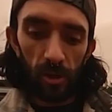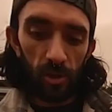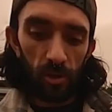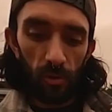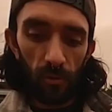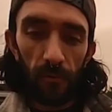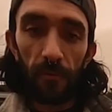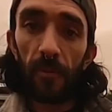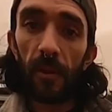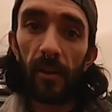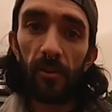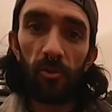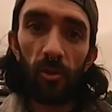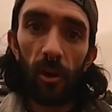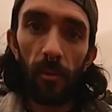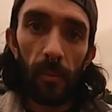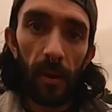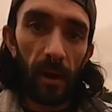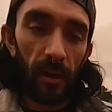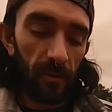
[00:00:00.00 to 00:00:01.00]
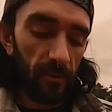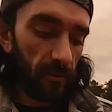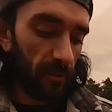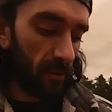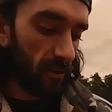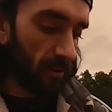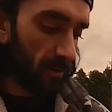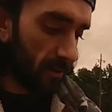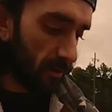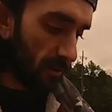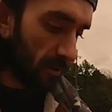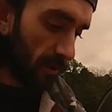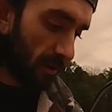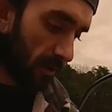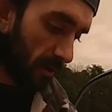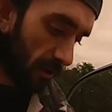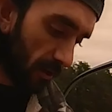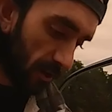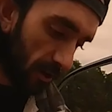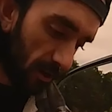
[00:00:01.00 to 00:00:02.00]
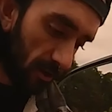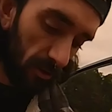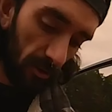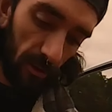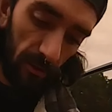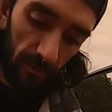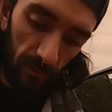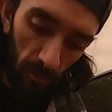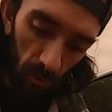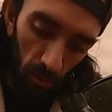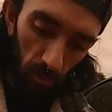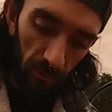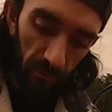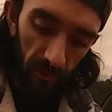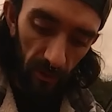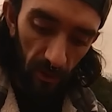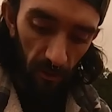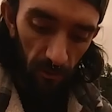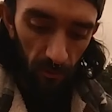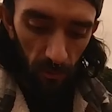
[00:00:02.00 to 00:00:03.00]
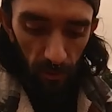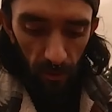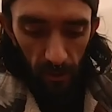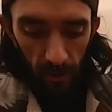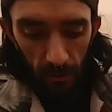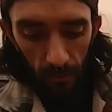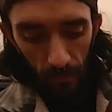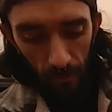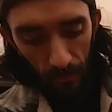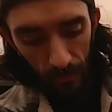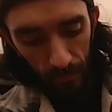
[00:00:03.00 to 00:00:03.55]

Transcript: issue of FLYTRIBE Magazine. You'll get some cool stickers with it.